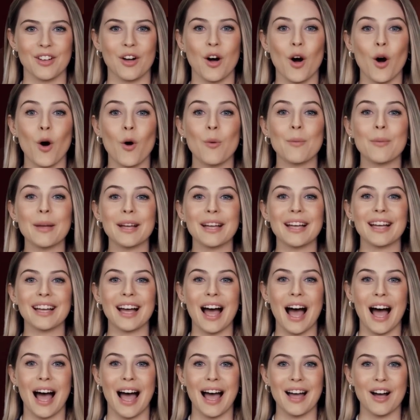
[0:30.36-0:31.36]
Open an
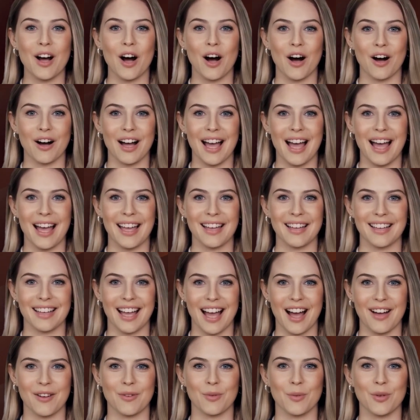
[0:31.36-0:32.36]
IRA
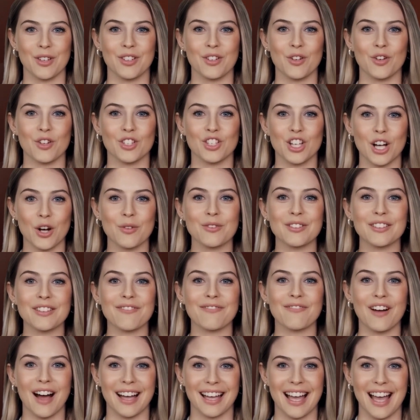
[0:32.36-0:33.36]
account with your chosen
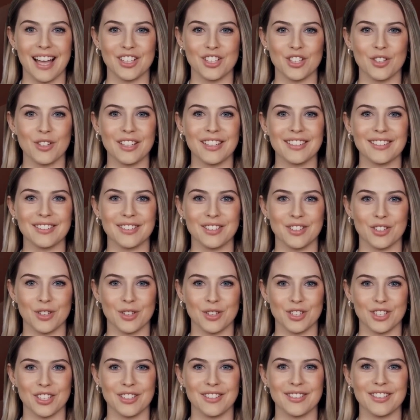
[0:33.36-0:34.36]
financial
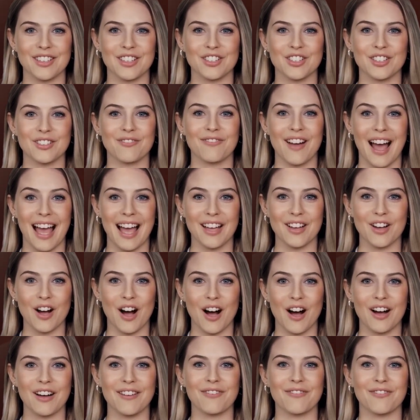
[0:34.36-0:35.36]
institution such as
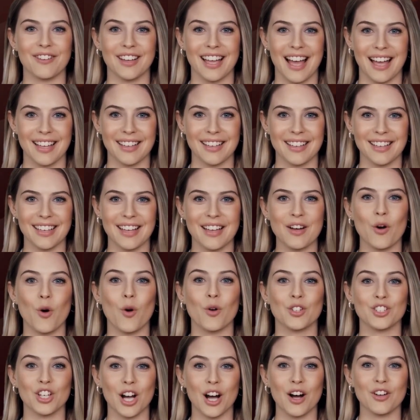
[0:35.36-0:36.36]
Vanguard, Fidelity, or
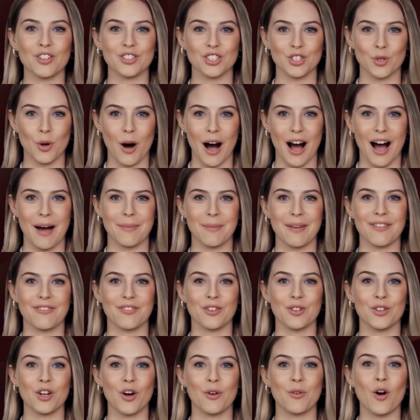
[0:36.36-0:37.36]
Charles Schwab if
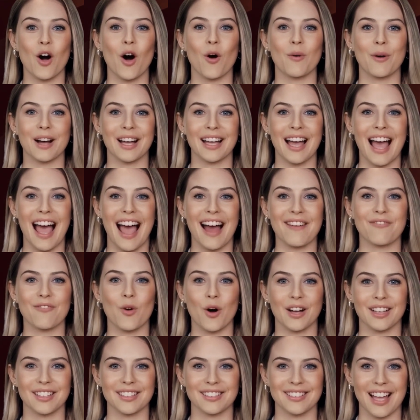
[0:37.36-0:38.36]
you don't already have
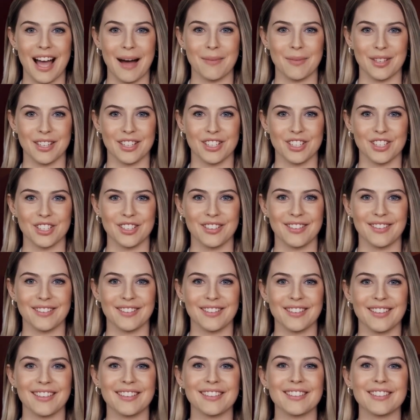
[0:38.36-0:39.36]
one established.
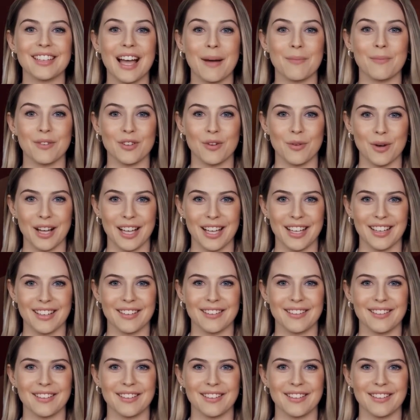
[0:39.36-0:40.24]
Step 3.